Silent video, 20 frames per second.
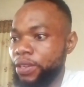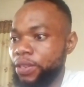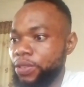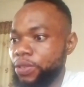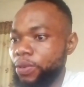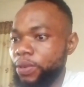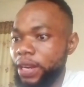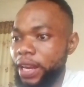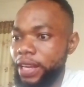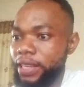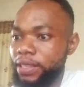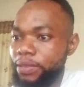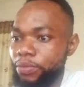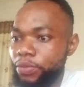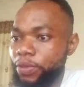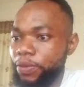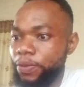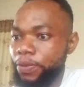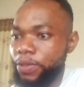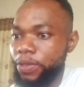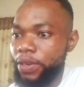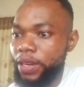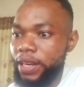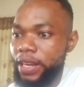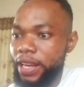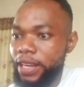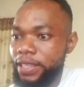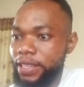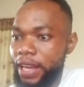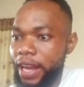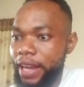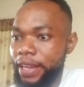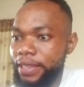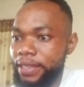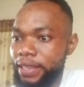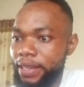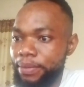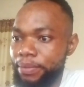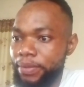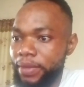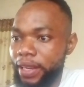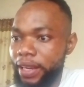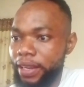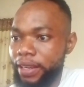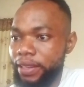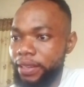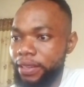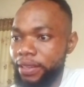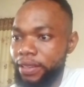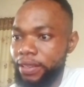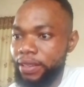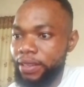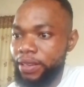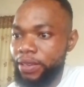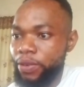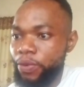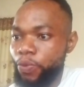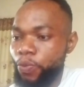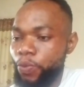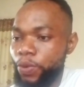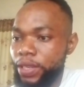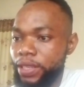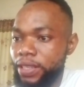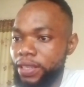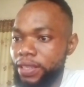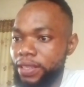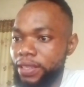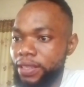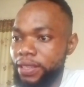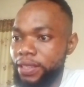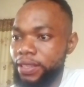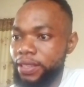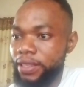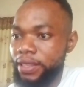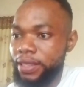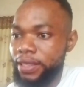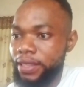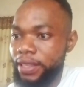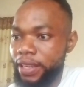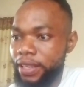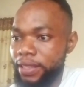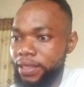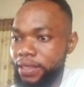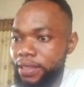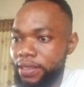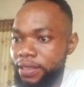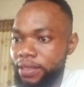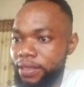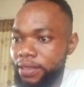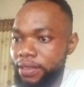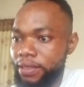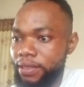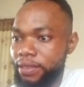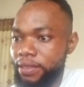So let's move to the next item there, which is dates.